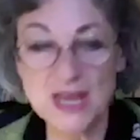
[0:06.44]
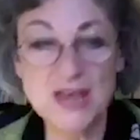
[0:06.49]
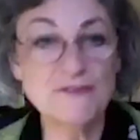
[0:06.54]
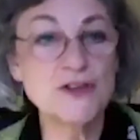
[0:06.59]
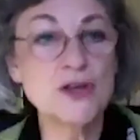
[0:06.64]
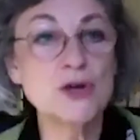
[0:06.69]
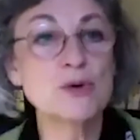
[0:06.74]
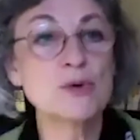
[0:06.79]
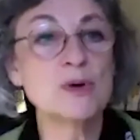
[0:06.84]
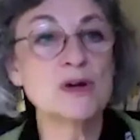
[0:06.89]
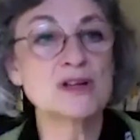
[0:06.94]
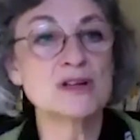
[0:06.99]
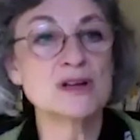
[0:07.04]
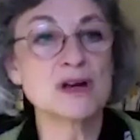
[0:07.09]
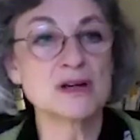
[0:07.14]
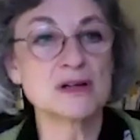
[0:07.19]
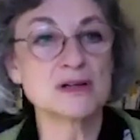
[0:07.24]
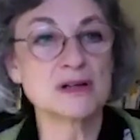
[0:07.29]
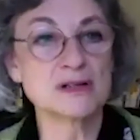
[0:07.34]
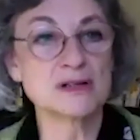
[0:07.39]
you
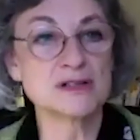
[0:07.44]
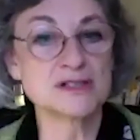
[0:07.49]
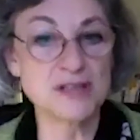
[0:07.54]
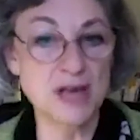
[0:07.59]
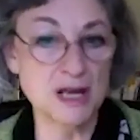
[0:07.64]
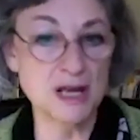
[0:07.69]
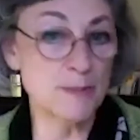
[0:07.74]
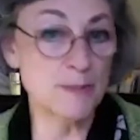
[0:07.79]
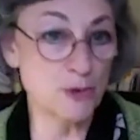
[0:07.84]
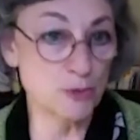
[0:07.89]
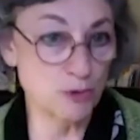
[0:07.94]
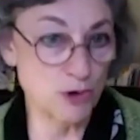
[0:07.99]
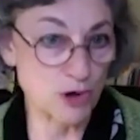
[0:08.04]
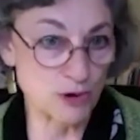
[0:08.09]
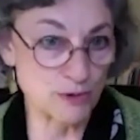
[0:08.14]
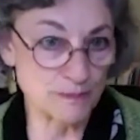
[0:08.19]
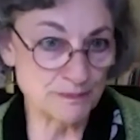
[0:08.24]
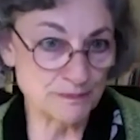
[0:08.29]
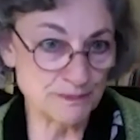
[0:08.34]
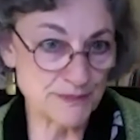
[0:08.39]
set up the
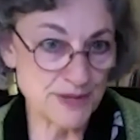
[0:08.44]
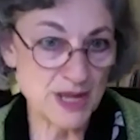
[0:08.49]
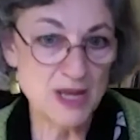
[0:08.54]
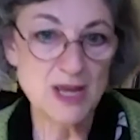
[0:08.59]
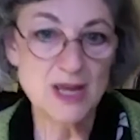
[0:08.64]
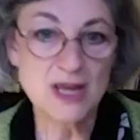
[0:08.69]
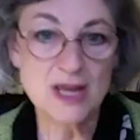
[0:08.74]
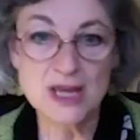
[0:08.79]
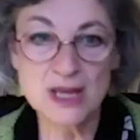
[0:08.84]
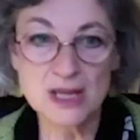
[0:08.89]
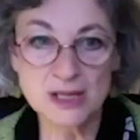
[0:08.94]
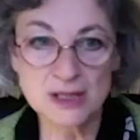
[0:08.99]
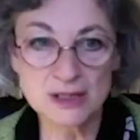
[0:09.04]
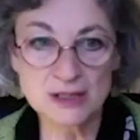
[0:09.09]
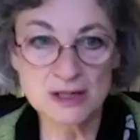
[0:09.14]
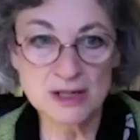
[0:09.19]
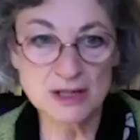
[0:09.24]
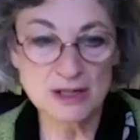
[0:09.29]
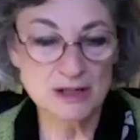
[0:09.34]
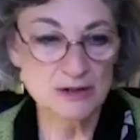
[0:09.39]
room
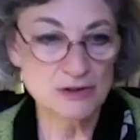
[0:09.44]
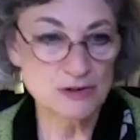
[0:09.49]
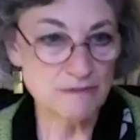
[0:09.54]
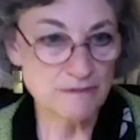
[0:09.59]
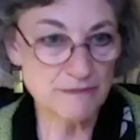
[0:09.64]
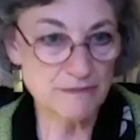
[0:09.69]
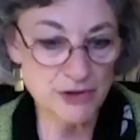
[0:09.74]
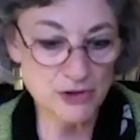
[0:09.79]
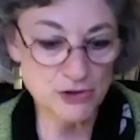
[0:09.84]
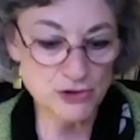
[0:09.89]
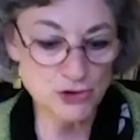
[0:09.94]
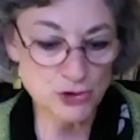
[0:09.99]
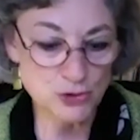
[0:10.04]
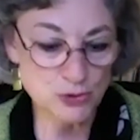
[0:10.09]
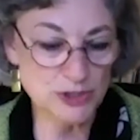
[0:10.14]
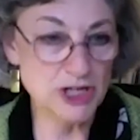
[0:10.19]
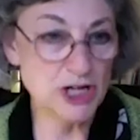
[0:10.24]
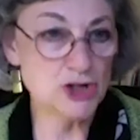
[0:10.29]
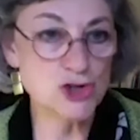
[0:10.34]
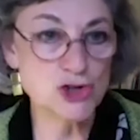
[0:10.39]
in the
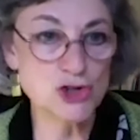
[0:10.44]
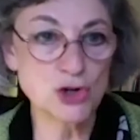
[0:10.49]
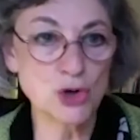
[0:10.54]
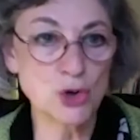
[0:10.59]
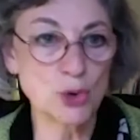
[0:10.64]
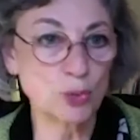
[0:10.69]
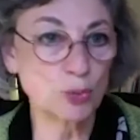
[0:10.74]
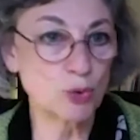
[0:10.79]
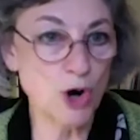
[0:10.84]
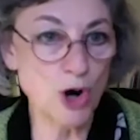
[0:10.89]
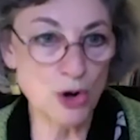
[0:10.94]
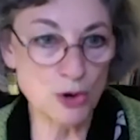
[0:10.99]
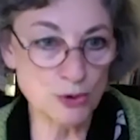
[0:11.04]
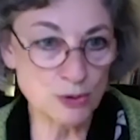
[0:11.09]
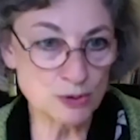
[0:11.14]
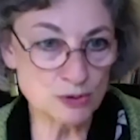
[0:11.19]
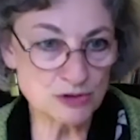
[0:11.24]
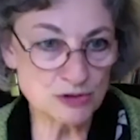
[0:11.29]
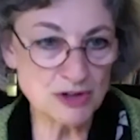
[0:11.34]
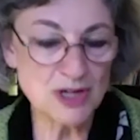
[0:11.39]
traditional
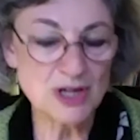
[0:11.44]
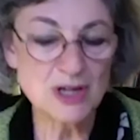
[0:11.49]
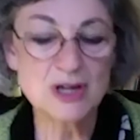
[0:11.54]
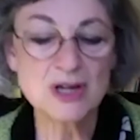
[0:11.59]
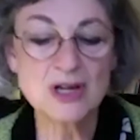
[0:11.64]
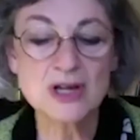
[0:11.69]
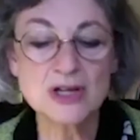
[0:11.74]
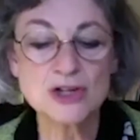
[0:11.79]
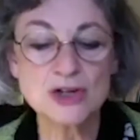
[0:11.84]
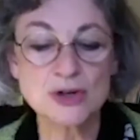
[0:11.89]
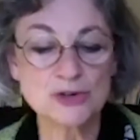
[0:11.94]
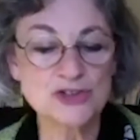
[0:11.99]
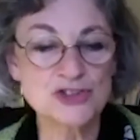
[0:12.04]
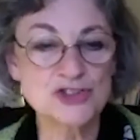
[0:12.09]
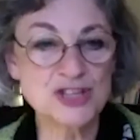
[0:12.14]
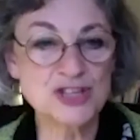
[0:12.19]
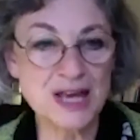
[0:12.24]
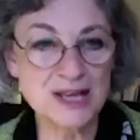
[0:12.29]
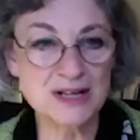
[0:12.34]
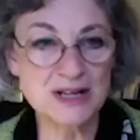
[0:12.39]
rows, you're
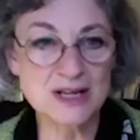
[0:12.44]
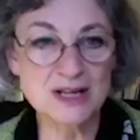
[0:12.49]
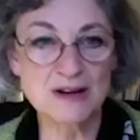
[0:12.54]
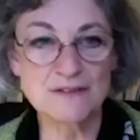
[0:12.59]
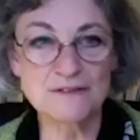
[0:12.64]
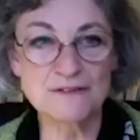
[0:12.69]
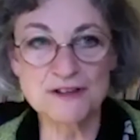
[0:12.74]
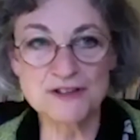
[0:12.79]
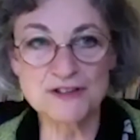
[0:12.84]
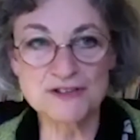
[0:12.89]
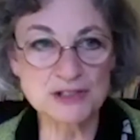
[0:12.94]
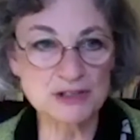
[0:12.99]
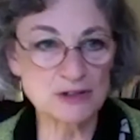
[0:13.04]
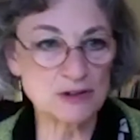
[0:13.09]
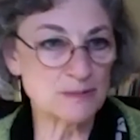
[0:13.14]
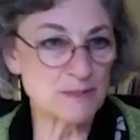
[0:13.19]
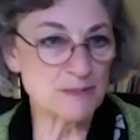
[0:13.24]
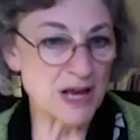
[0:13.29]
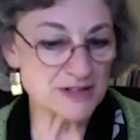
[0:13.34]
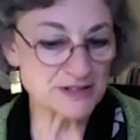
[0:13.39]
sending a physical
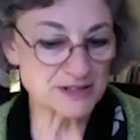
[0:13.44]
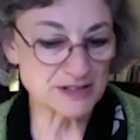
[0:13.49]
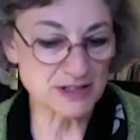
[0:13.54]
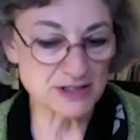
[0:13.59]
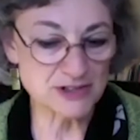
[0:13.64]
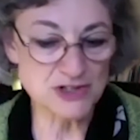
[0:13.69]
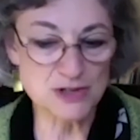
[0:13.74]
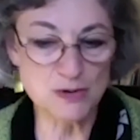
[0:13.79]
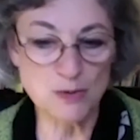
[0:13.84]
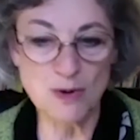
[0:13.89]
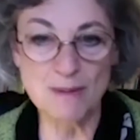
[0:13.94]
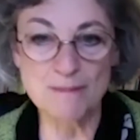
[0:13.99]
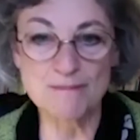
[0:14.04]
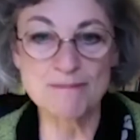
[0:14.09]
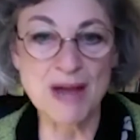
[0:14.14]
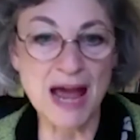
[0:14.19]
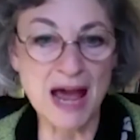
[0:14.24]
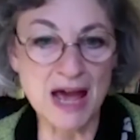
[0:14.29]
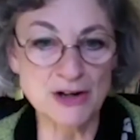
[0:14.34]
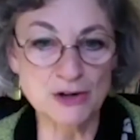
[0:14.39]
message that what
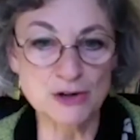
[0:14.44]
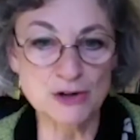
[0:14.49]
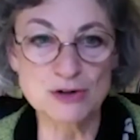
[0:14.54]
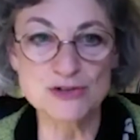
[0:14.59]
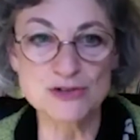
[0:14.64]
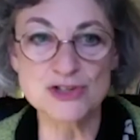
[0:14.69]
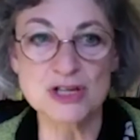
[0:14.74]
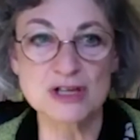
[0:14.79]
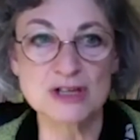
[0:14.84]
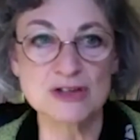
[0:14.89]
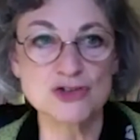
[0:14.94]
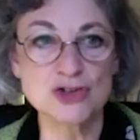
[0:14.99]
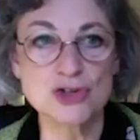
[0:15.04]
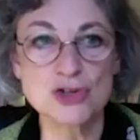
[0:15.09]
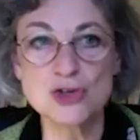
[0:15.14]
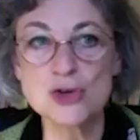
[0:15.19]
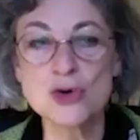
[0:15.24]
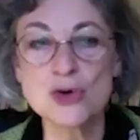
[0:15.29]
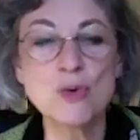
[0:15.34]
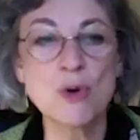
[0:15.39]
matters is
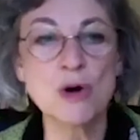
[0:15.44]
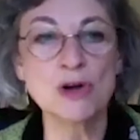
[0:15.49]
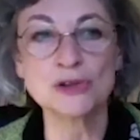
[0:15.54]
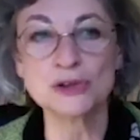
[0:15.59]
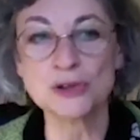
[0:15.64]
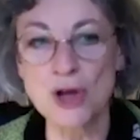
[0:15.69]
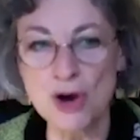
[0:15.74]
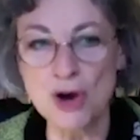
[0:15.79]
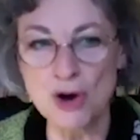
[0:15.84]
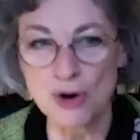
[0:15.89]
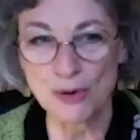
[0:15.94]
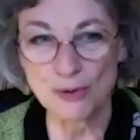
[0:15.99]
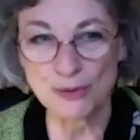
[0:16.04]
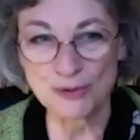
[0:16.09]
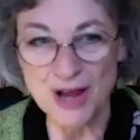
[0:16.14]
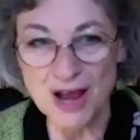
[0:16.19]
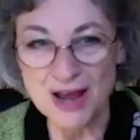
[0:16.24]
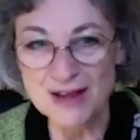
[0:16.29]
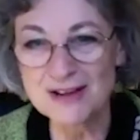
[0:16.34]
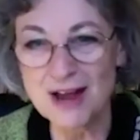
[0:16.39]
you
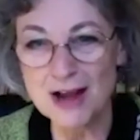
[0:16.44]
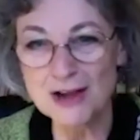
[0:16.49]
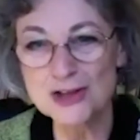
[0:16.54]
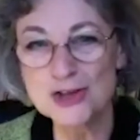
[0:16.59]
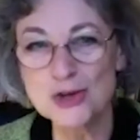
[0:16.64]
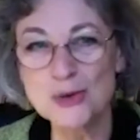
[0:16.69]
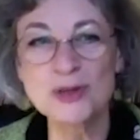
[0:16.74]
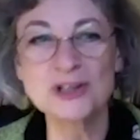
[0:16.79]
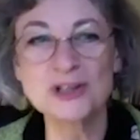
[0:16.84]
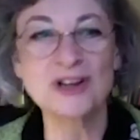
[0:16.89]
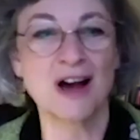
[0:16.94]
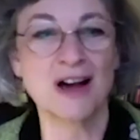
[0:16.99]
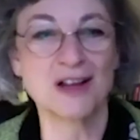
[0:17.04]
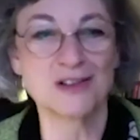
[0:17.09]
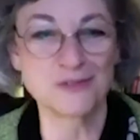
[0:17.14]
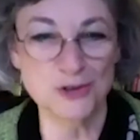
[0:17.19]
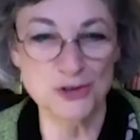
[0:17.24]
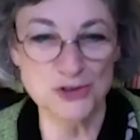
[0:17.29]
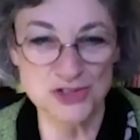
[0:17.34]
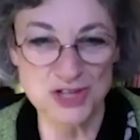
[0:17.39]
alone, not you in
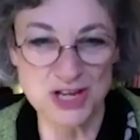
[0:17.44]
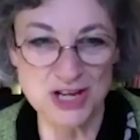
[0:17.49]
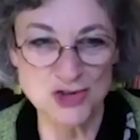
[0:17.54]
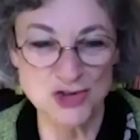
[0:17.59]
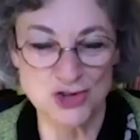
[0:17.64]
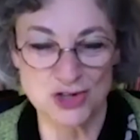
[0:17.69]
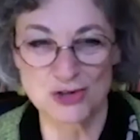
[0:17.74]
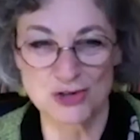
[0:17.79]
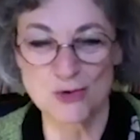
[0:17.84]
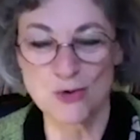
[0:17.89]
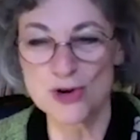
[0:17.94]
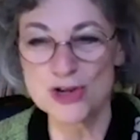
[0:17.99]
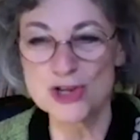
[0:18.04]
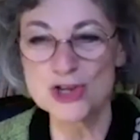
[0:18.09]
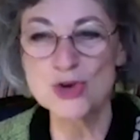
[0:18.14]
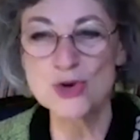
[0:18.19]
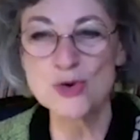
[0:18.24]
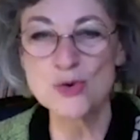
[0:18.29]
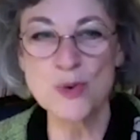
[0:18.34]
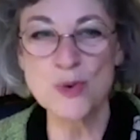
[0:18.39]
conversation or
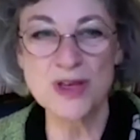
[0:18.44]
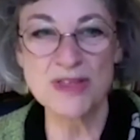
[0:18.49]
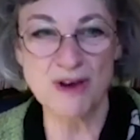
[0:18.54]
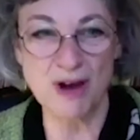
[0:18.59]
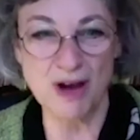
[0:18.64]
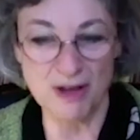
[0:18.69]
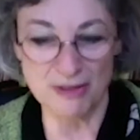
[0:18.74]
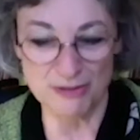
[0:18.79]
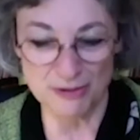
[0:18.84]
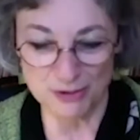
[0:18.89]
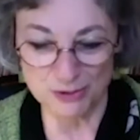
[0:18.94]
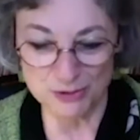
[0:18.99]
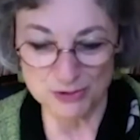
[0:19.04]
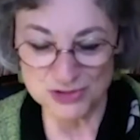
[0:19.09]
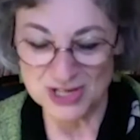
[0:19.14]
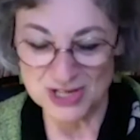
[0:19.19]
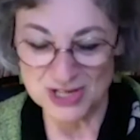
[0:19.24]
you with others.